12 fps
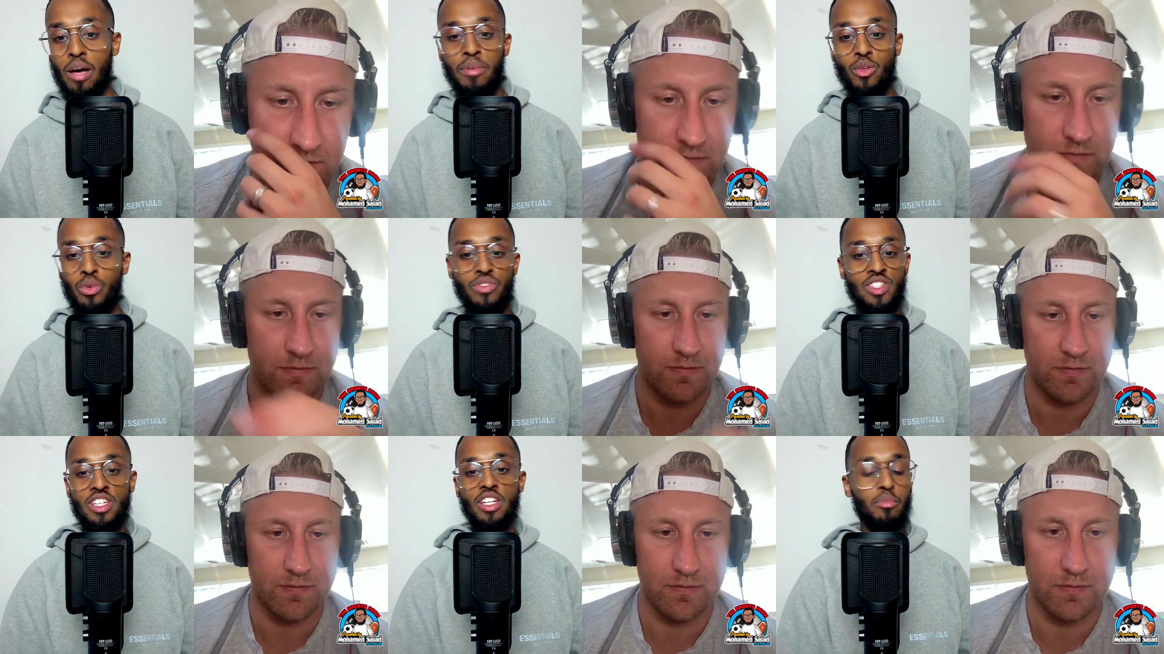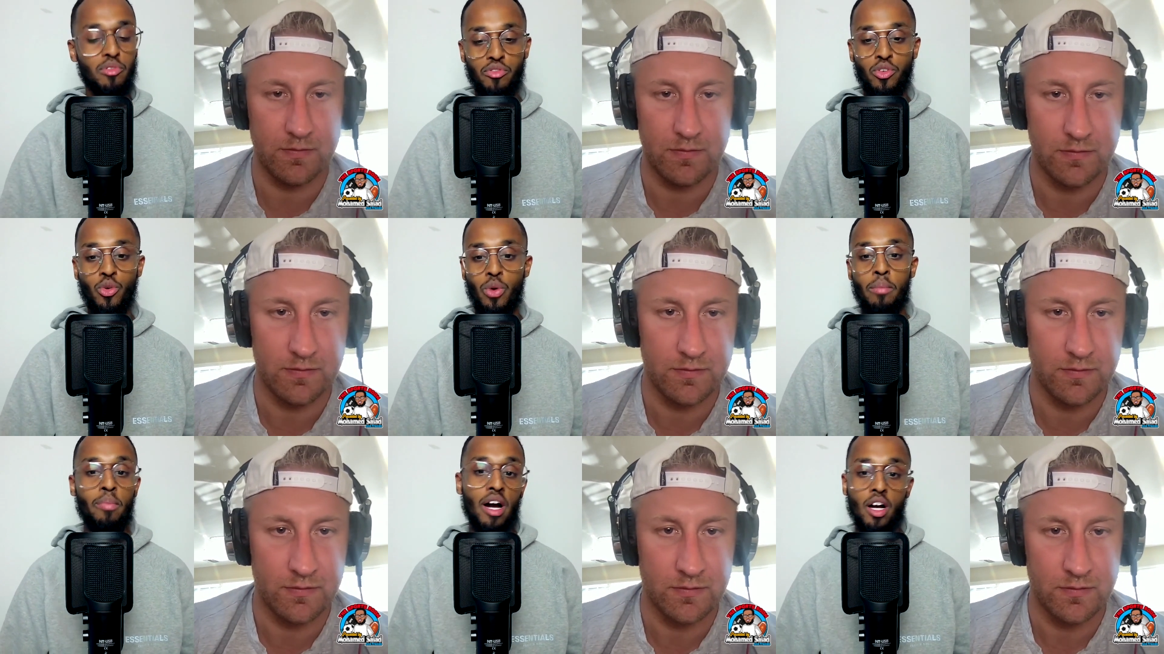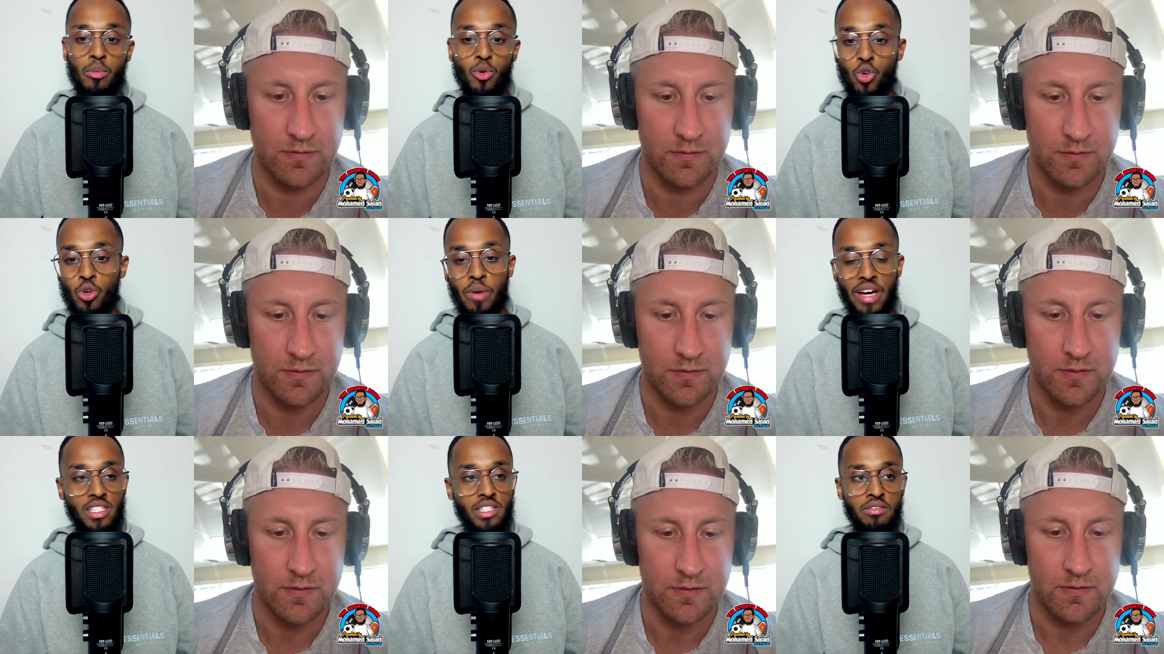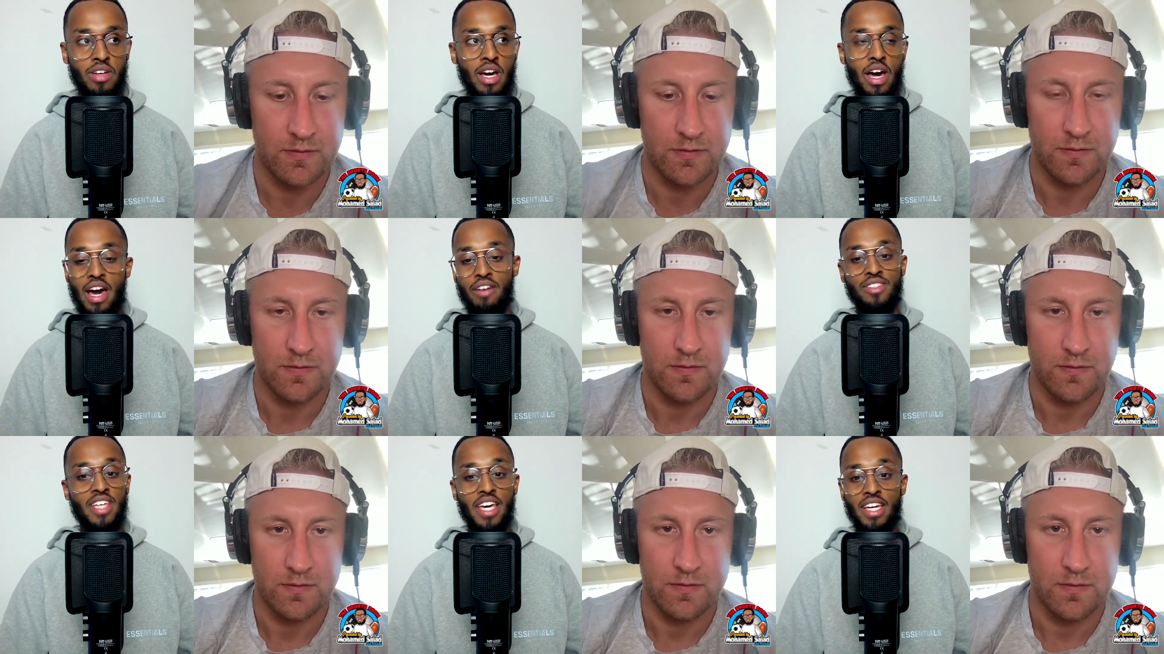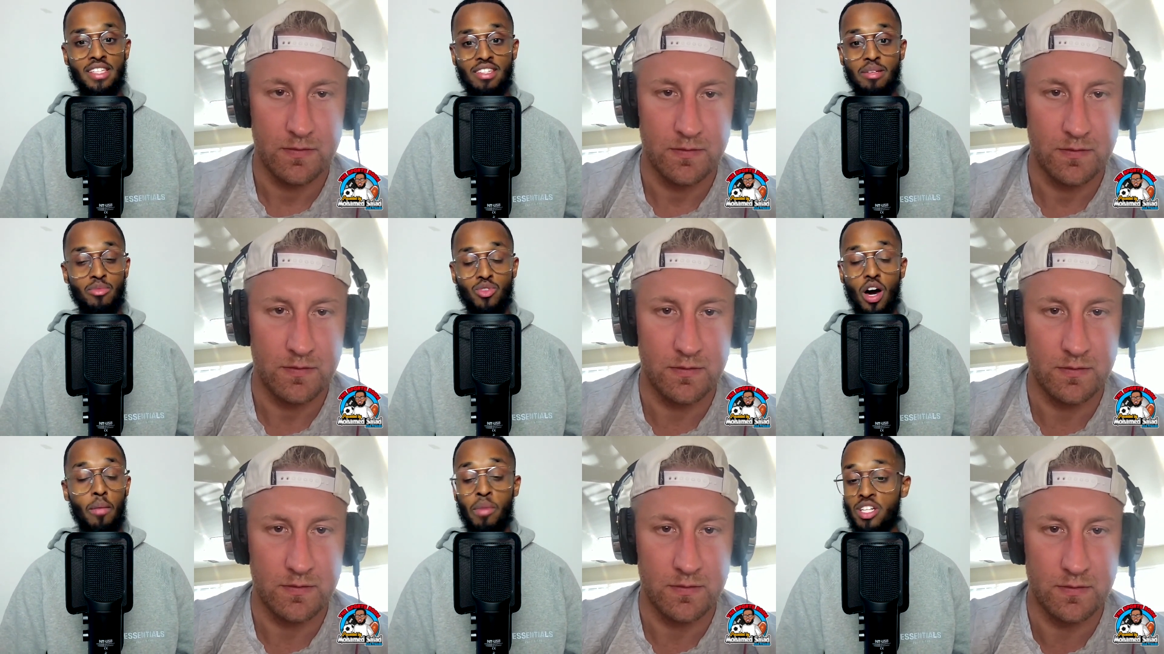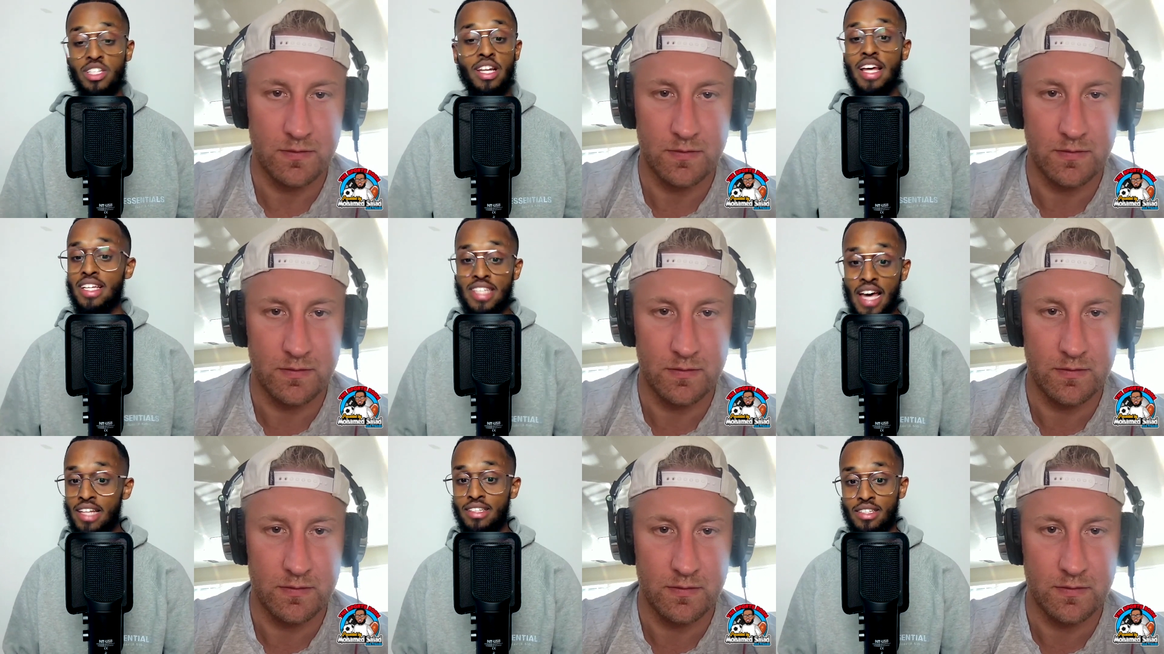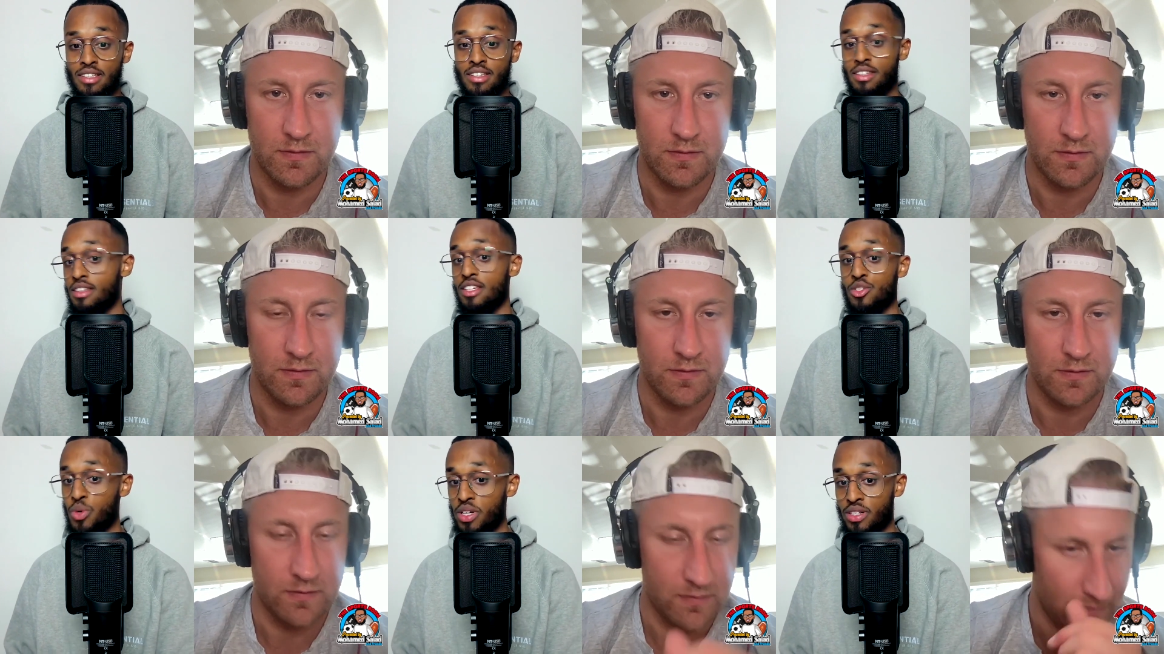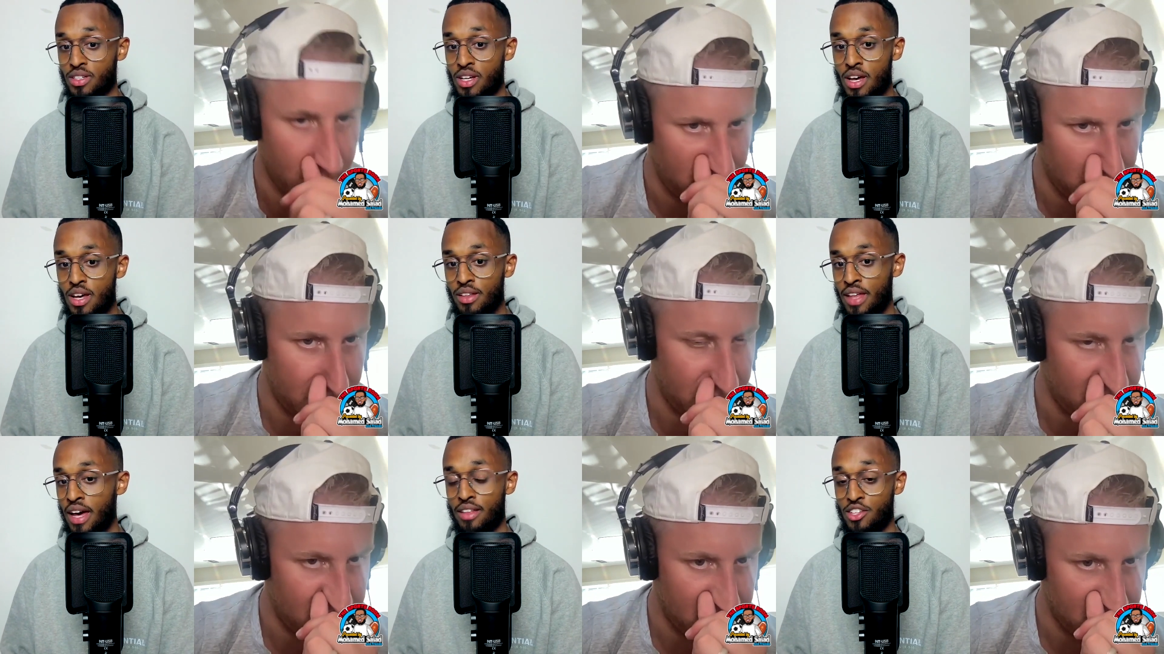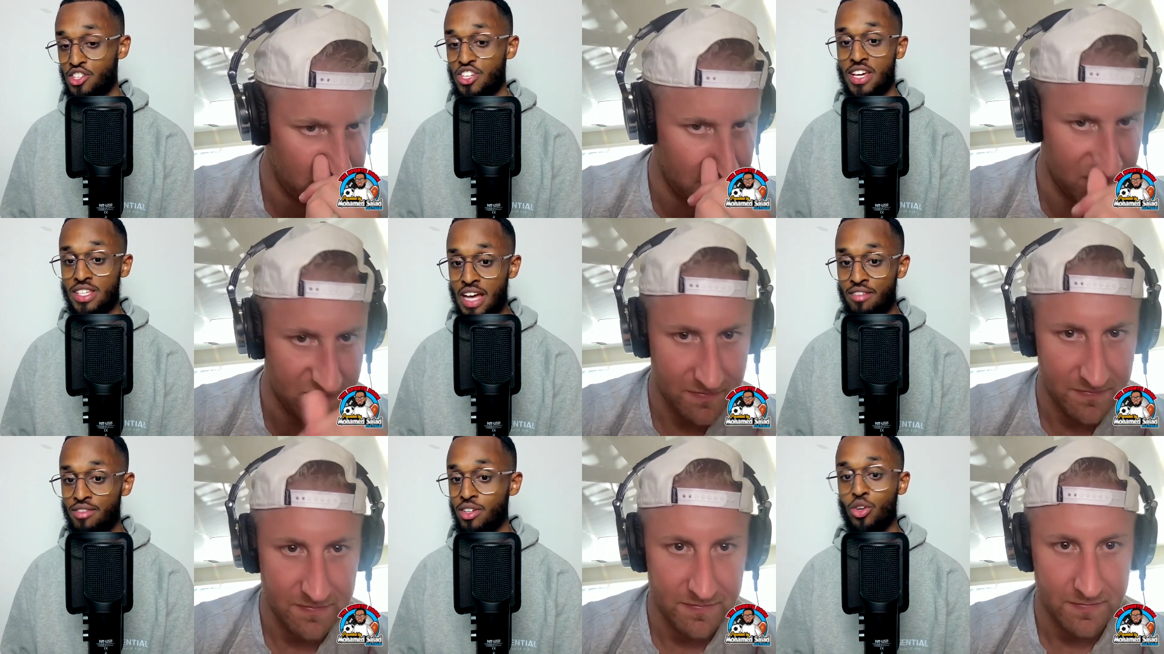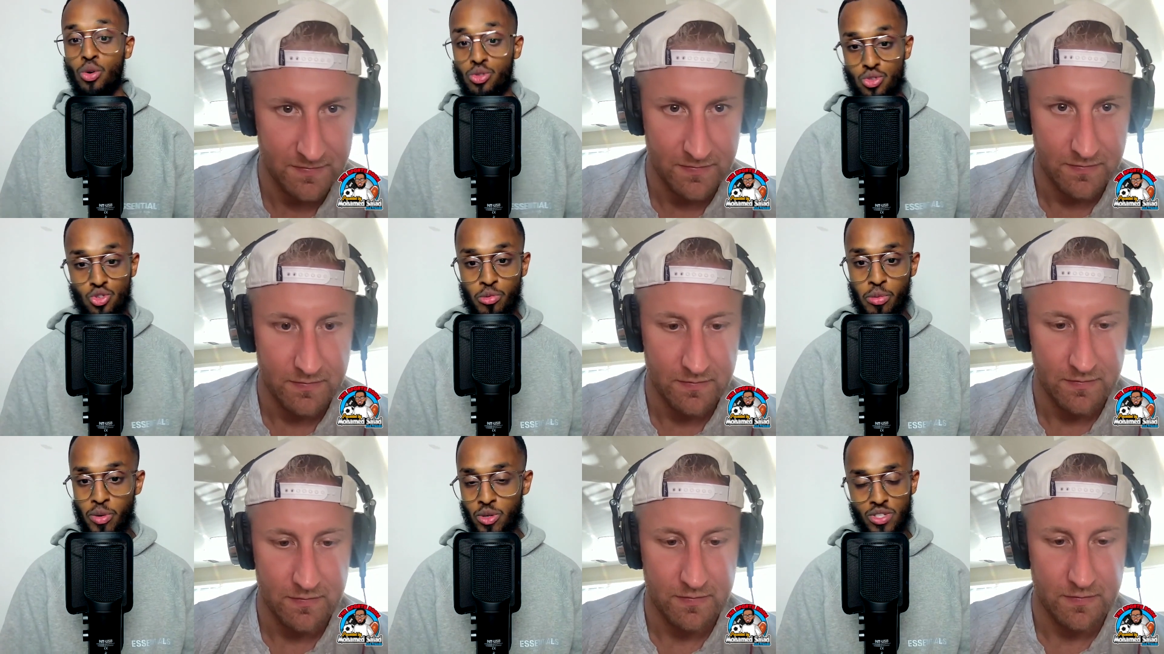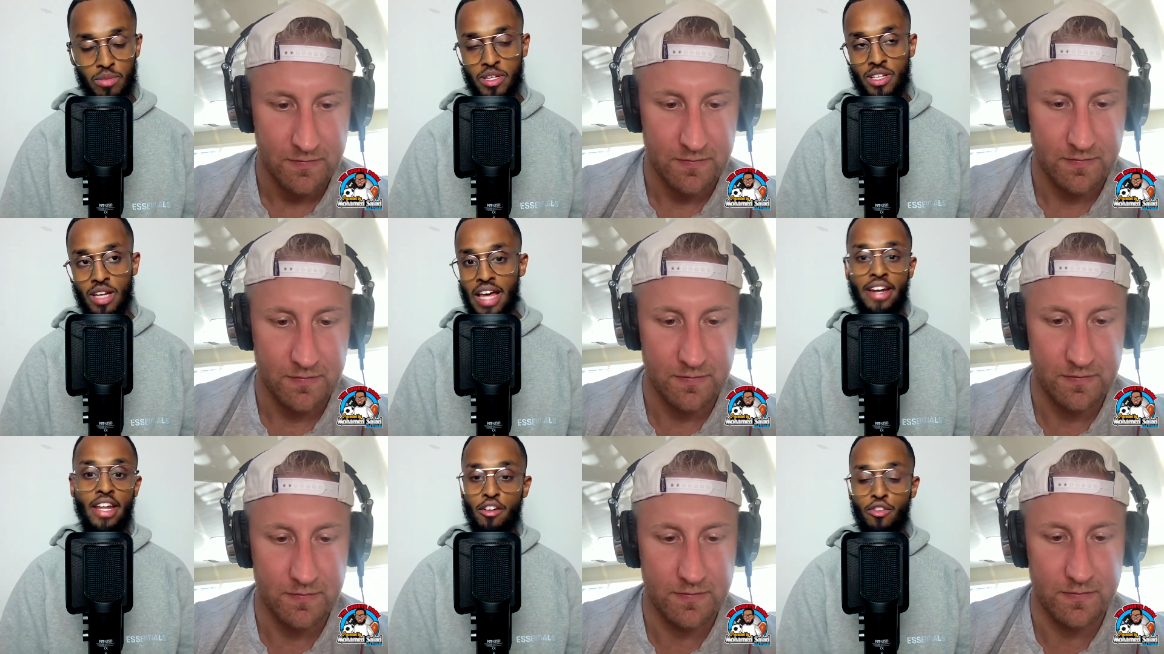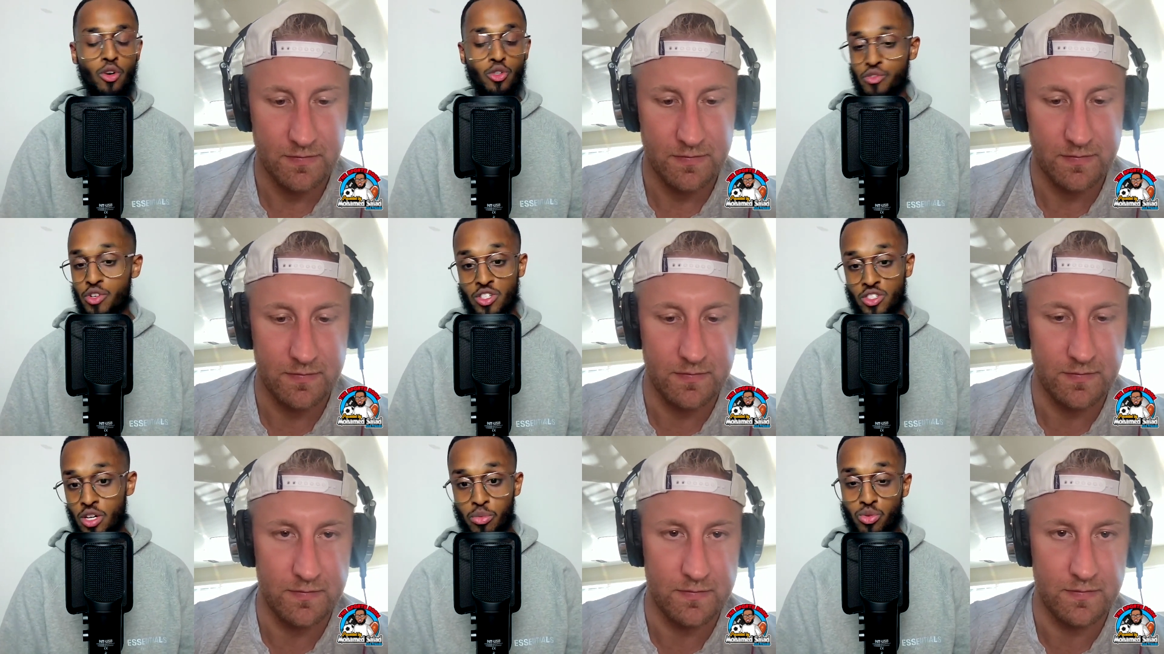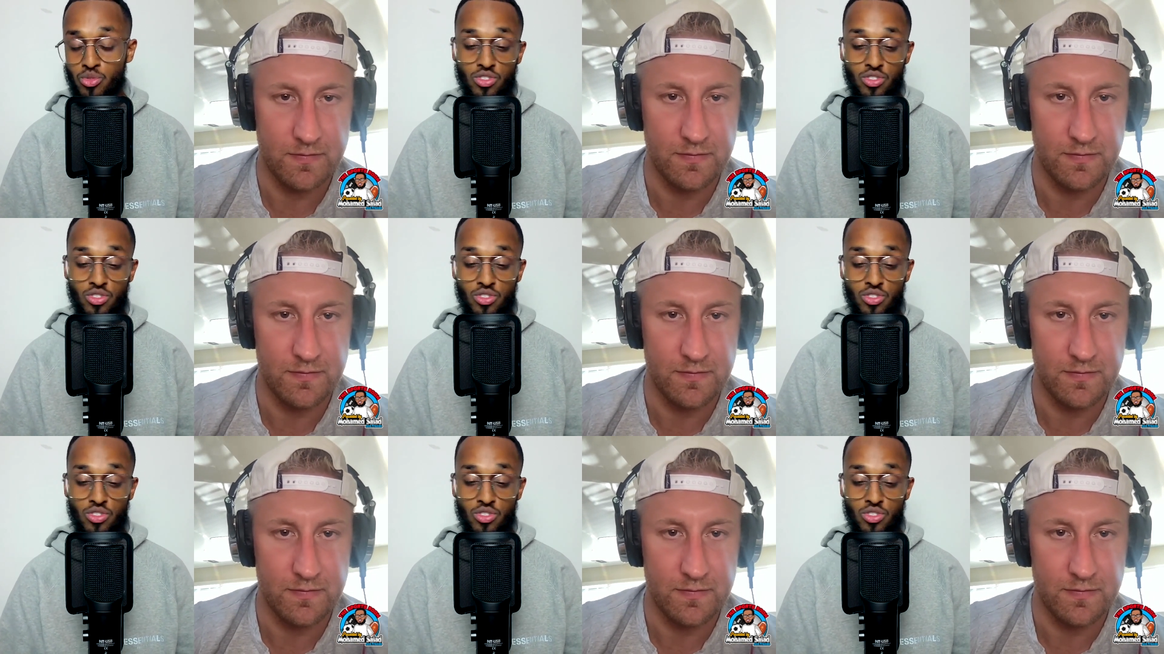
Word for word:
Speaker 1: I mean, we've seen it before where backup quarterbacks have, have taken teams that are much less talented than this one that the Jets have and go to Super Bowls. I mean, like Nick Foles, for example.